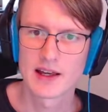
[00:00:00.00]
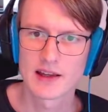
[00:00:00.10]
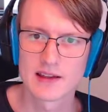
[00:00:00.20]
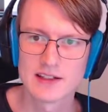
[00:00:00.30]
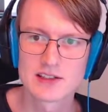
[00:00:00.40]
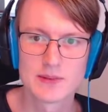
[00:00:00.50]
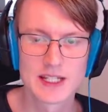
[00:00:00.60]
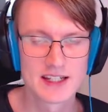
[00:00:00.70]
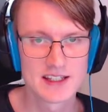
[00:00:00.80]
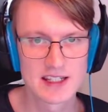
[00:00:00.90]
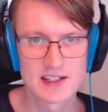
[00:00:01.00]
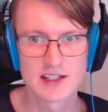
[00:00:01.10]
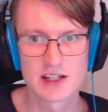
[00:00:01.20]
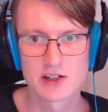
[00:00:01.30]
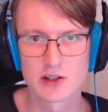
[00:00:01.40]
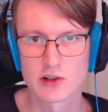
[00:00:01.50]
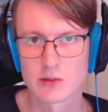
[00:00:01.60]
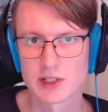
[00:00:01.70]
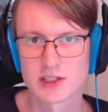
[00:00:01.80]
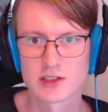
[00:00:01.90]
needs to be in CCA secure,
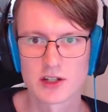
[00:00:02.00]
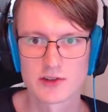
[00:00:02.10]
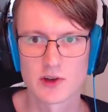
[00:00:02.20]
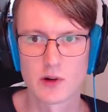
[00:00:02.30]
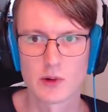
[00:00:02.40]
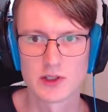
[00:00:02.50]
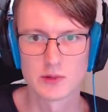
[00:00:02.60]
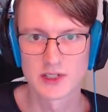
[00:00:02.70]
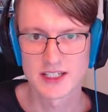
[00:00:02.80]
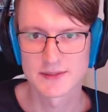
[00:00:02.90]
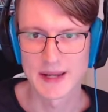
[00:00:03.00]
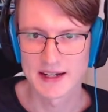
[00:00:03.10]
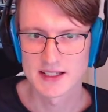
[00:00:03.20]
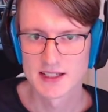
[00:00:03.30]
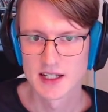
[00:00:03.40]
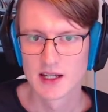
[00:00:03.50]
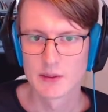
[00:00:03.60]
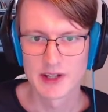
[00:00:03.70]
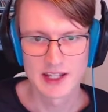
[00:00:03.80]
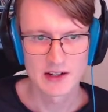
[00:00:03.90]
which is also what you would expect.
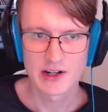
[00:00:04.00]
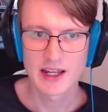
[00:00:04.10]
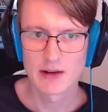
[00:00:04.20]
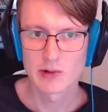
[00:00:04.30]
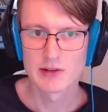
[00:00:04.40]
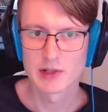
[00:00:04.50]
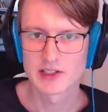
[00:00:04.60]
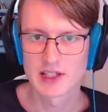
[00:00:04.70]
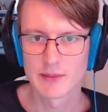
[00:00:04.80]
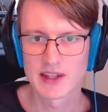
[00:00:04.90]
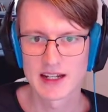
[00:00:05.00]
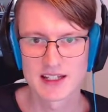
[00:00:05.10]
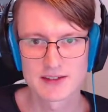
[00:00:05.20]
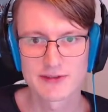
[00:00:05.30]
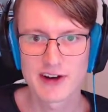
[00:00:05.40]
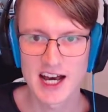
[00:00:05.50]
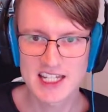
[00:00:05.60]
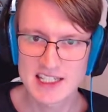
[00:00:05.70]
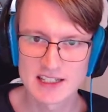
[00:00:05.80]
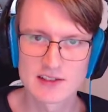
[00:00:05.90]
But here again, we want something that is
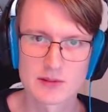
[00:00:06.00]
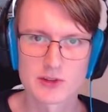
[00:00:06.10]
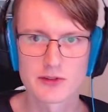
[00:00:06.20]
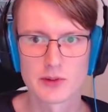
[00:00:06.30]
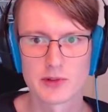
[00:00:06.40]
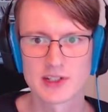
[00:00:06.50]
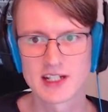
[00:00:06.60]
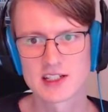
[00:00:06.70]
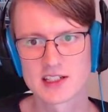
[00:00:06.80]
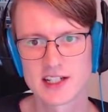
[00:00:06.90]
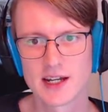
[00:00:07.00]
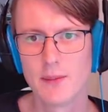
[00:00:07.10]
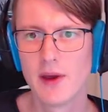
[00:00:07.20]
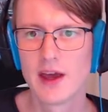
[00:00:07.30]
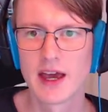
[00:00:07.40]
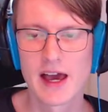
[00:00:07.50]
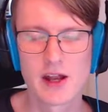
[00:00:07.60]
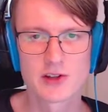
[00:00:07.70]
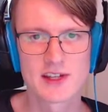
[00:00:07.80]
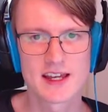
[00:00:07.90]
fast in terms of computation time and
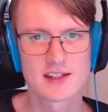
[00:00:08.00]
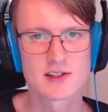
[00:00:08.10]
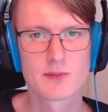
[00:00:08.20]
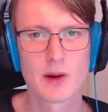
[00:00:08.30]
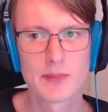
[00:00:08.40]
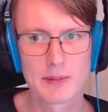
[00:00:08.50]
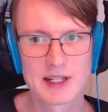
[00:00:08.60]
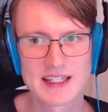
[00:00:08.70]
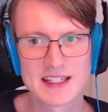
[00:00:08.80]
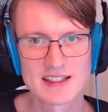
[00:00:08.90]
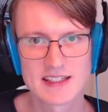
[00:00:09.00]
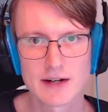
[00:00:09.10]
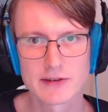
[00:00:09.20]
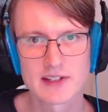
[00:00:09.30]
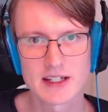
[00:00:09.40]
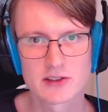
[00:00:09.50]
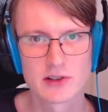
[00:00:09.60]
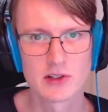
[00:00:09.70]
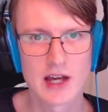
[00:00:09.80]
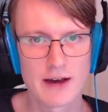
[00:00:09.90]
also has a small public key and ciphertext, so
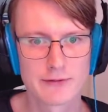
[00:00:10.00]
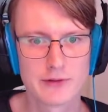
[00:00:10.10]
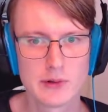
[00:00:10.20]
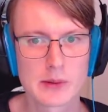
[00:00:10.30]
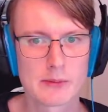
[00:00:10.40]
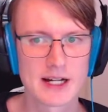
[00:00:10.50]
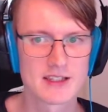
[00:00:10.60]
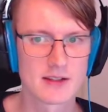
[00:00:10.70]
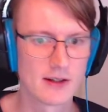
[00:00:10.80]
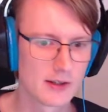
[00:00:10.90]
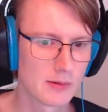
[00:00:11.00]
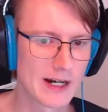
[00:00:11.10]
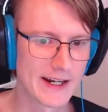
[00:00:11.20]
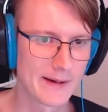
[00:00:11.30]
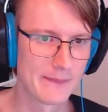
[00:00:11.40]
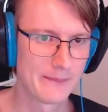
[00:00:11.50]
you have fewer bytes on the wire.